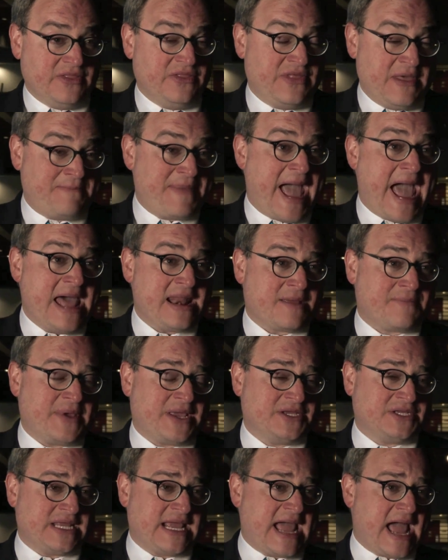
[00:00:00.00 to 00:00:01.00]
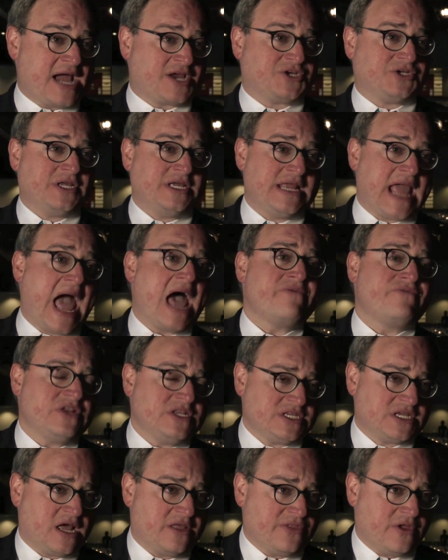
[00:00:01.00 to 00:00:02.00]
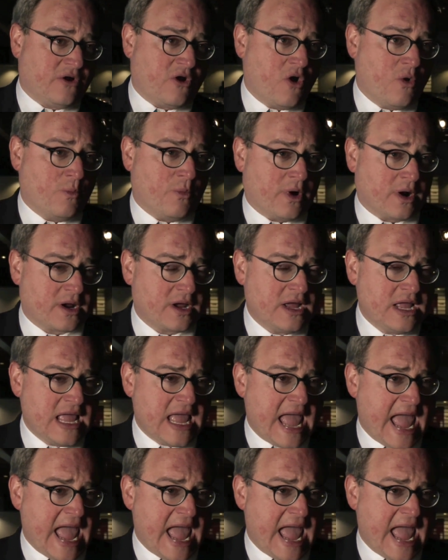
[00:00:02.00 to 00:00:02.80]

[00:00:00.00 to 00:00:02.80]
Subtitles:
they panic because they actually haven't done their homework.